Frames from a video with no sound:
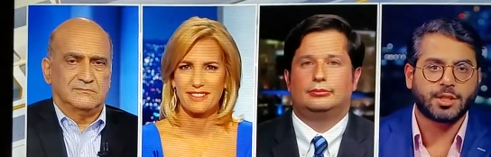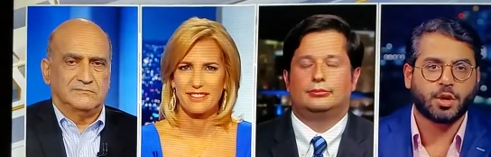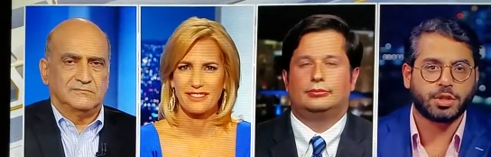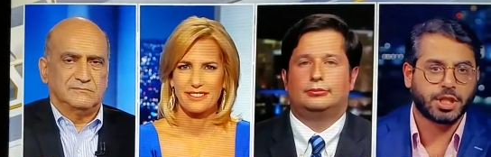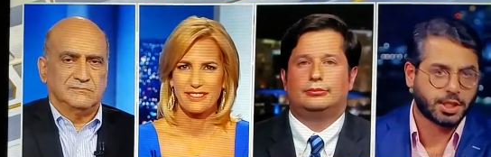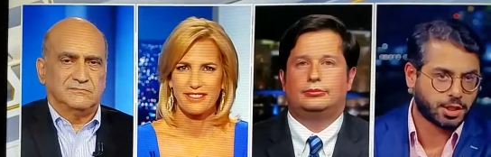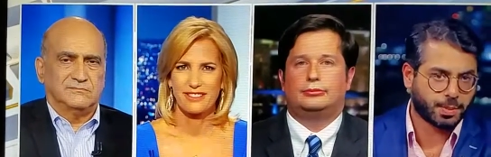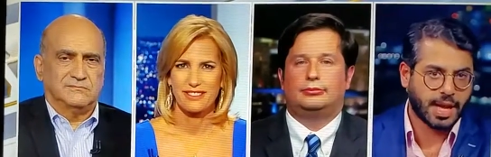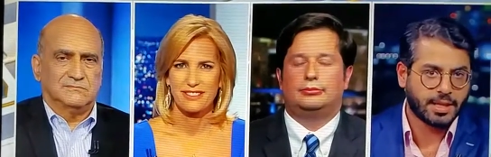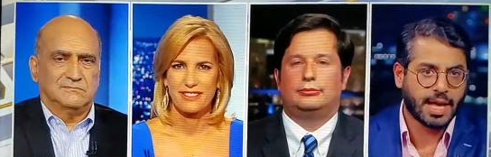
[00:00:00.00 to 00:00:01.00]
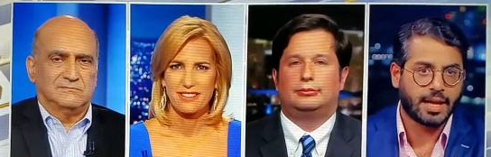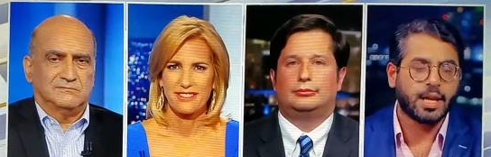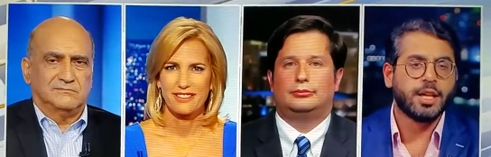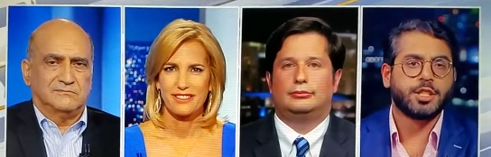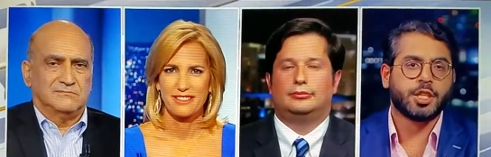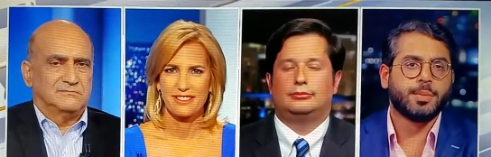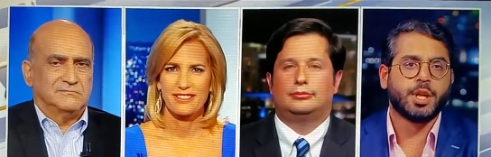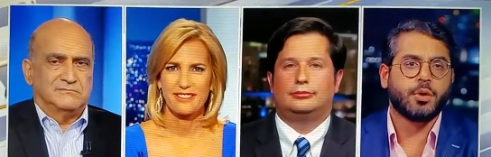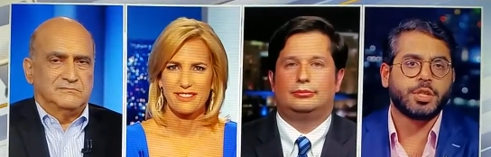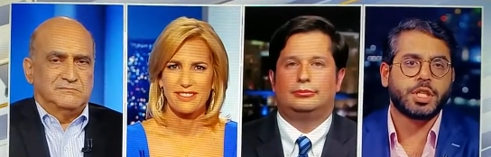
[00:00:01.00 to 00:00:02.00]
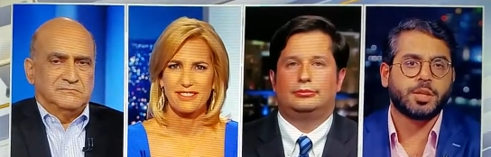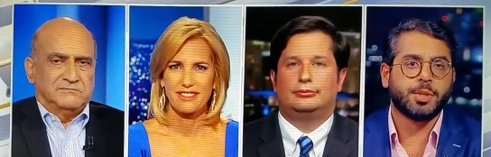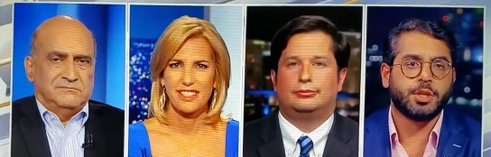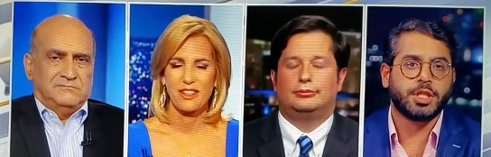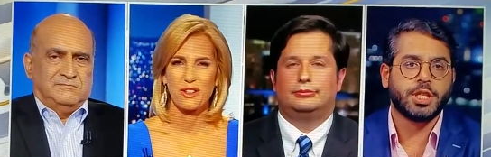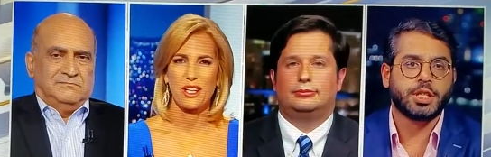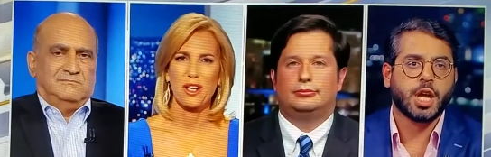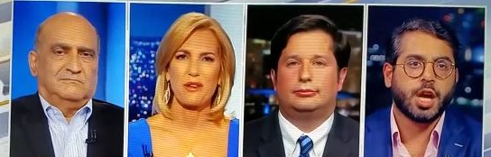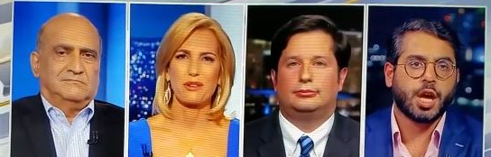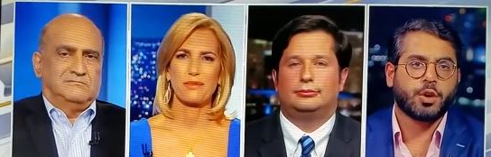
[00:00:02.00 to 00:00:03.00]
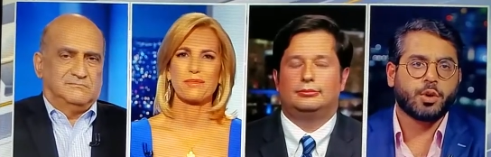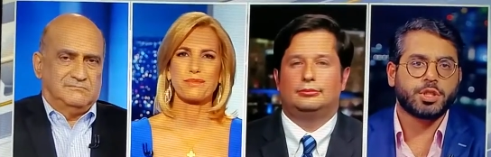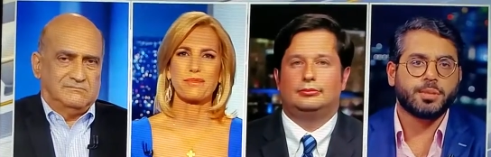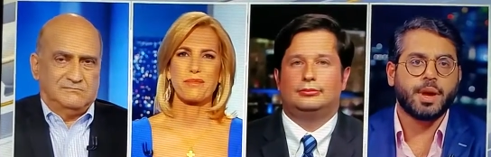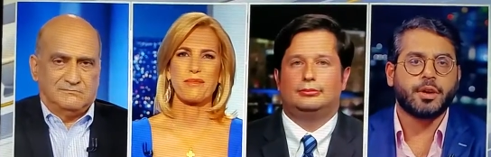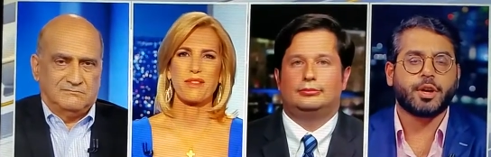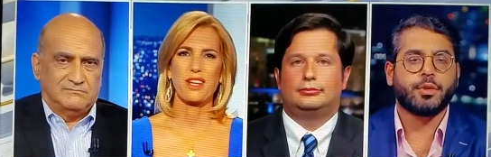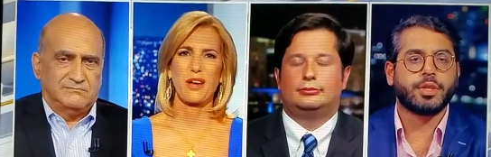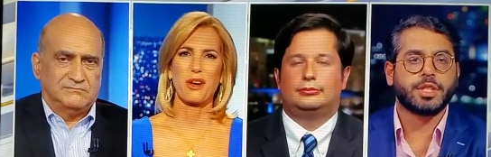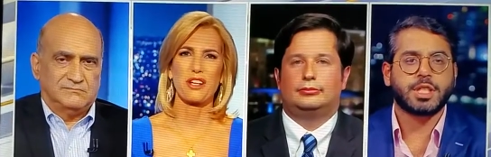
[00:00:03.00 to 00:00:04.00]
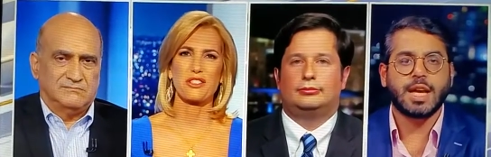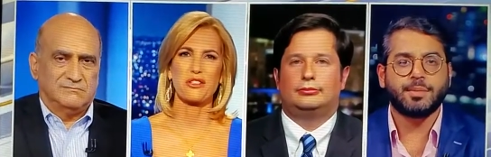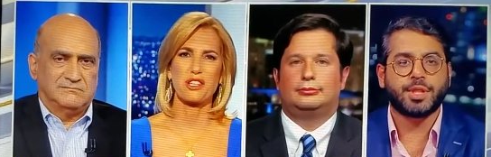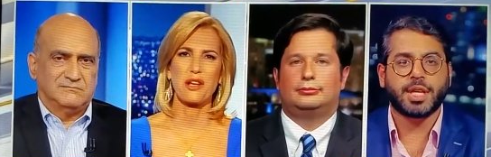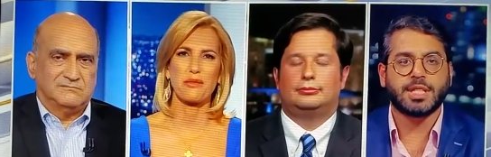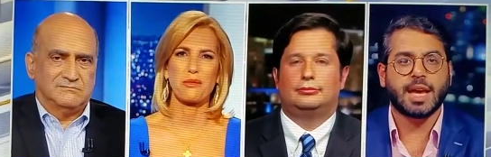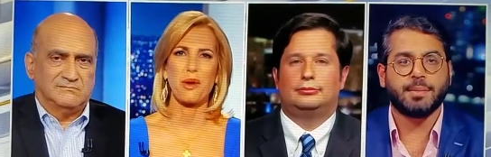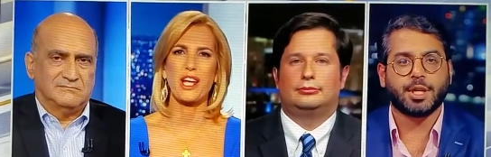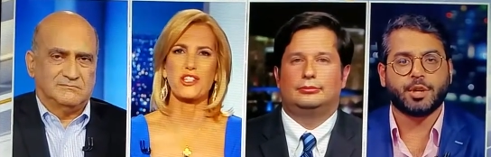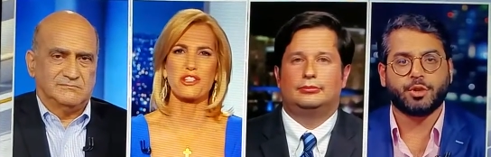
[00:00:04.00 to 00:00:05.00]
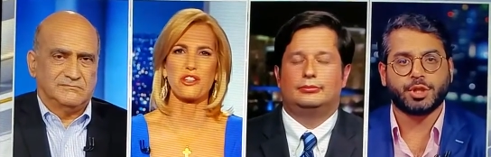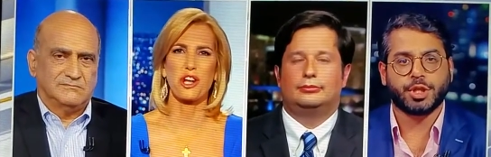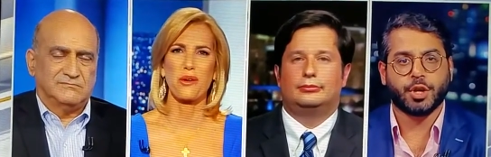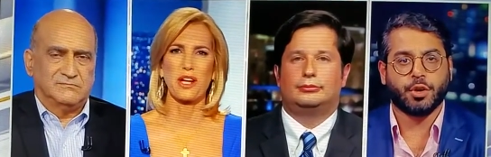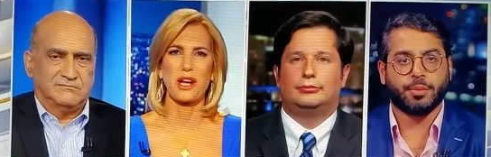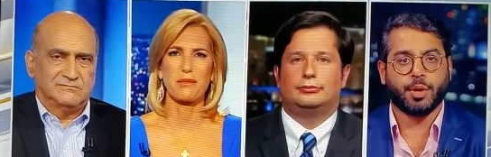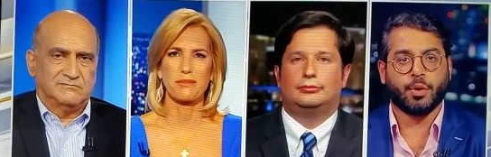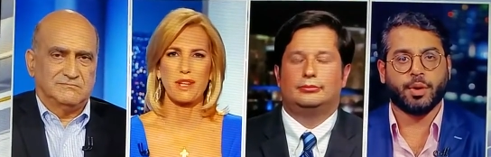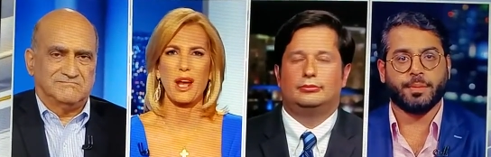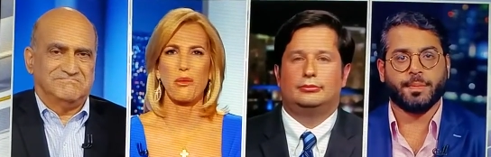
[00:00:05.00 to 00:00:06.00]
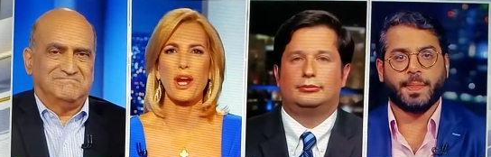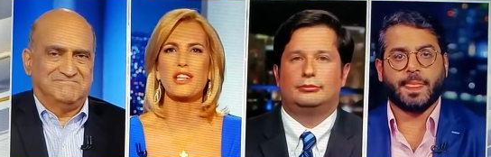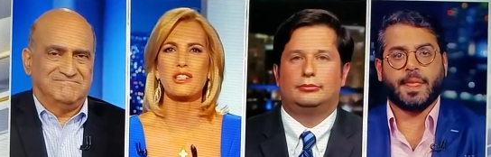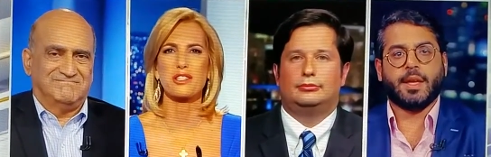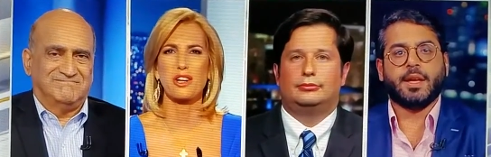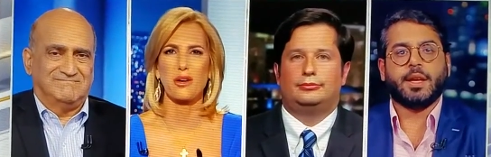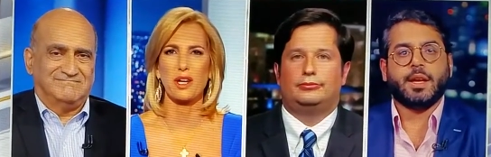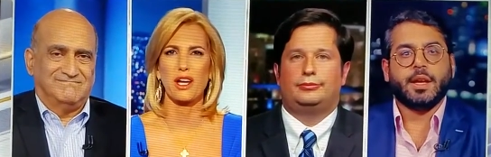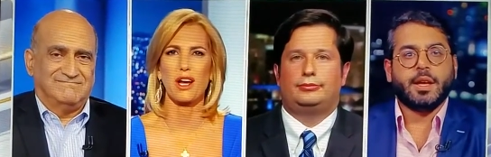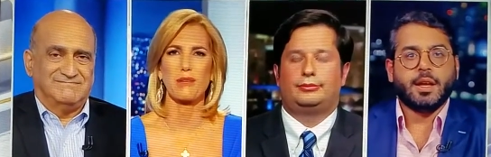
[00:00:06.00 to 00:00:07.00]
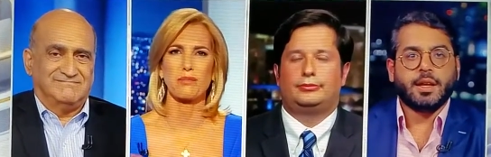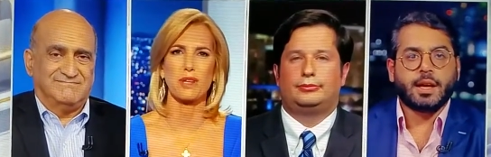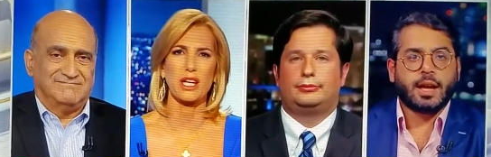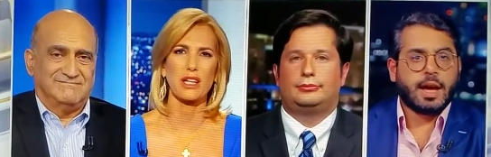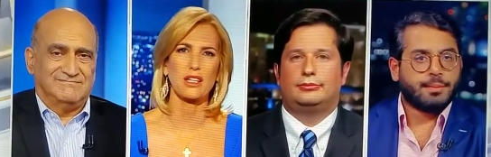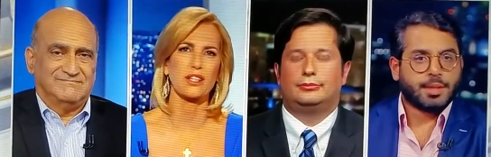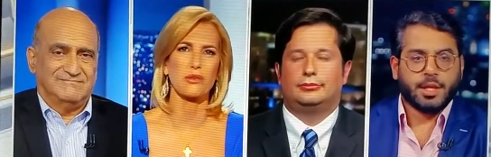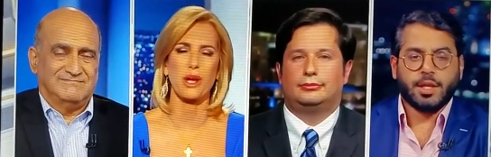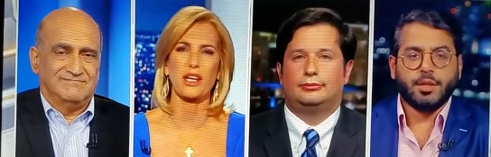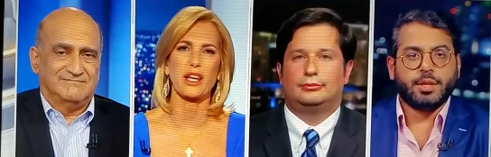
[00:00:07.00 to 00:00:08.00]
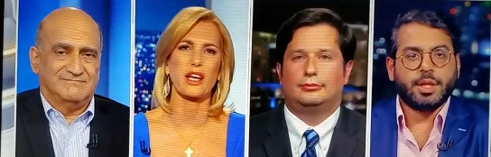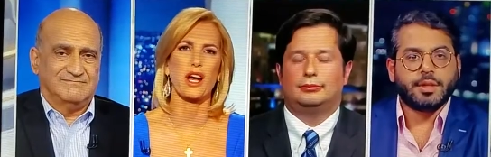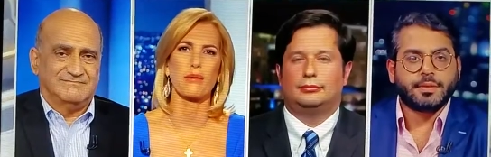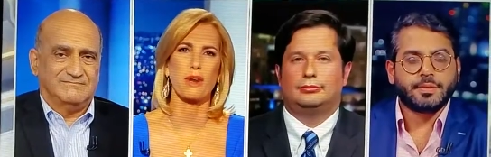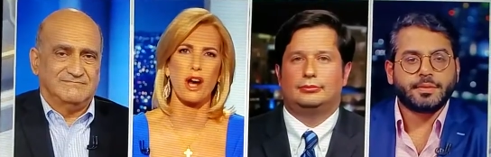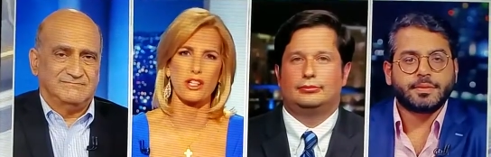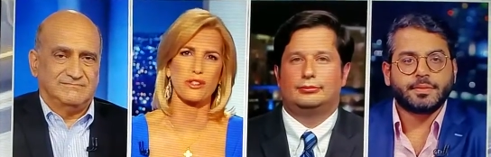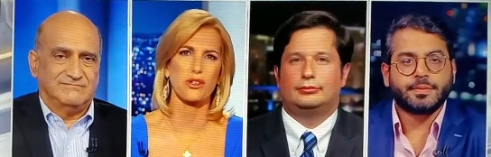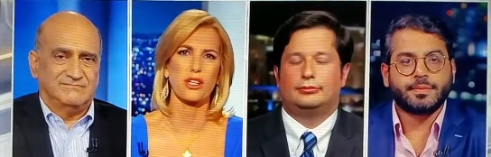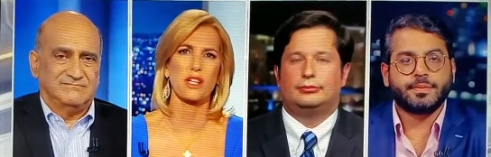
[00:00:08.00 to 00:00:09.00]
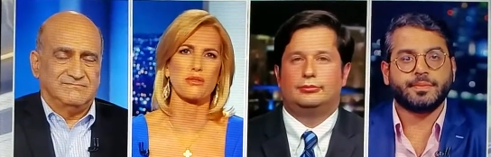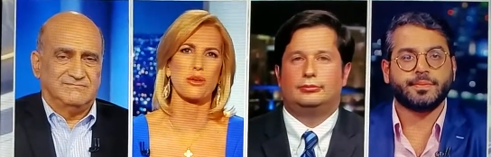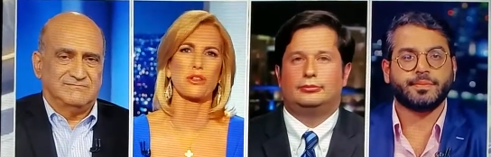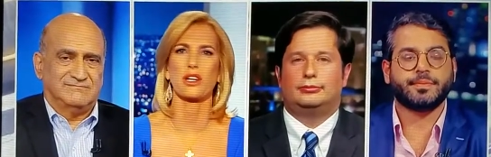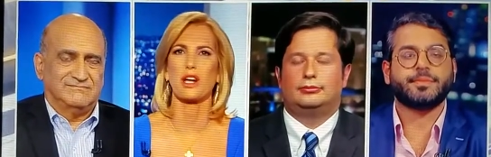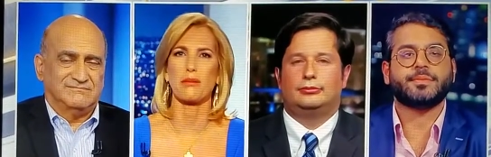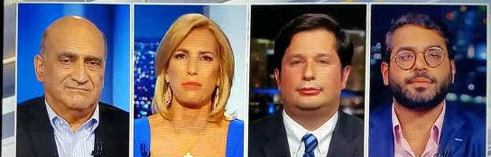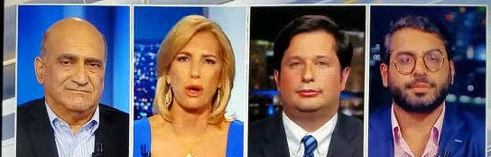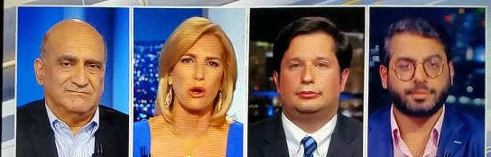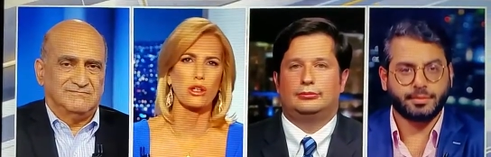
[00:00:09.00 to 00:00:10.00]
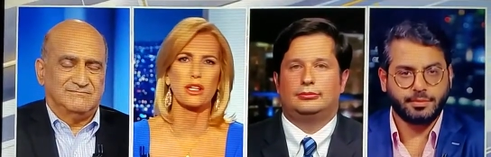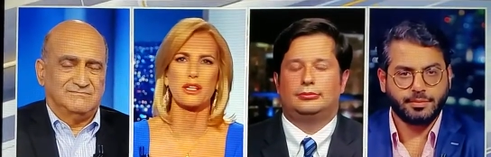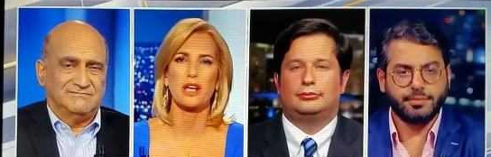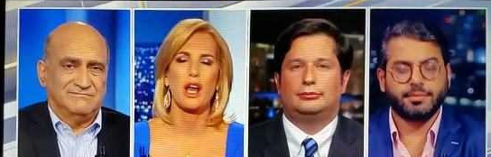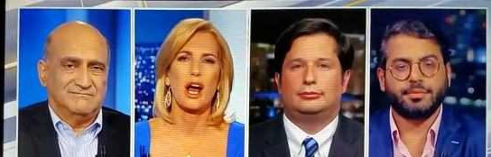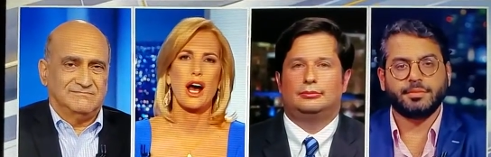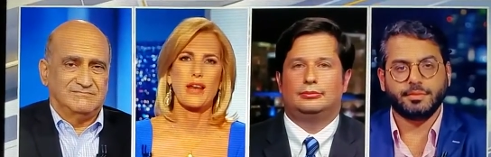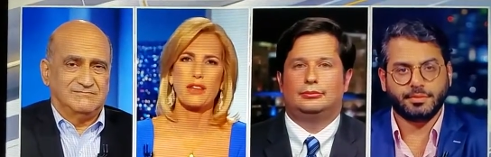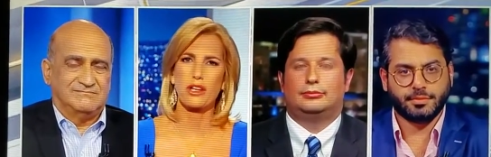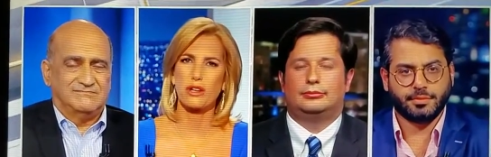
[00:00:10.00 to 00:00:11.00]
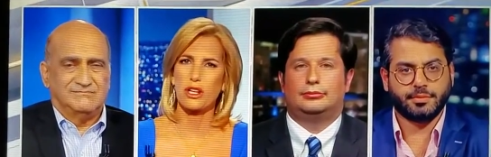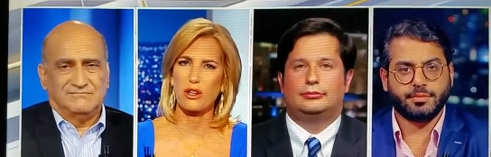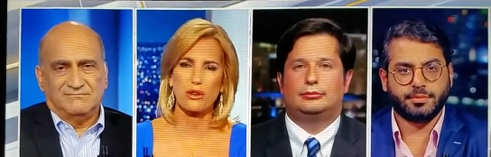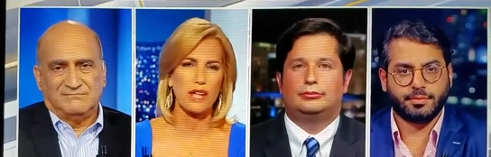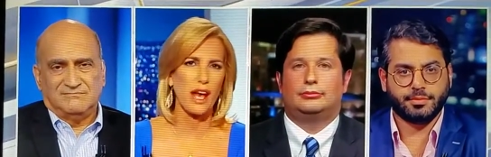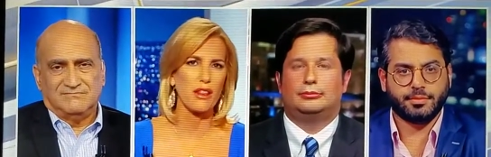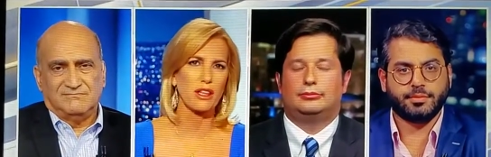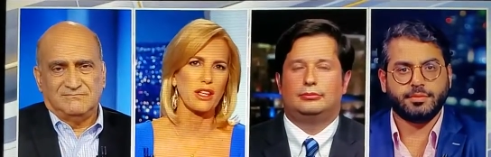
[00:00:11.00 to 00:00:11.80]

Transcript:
Speaker 1: toxic. Explain that to the minority communities well, would, across America. And I would also say wages are going Europe, up. Laura. Yeah,
Speaker 2: wages are going up. Italy's Absolutely. waking up. Austria has woken up. Poland. I think you're going to go down the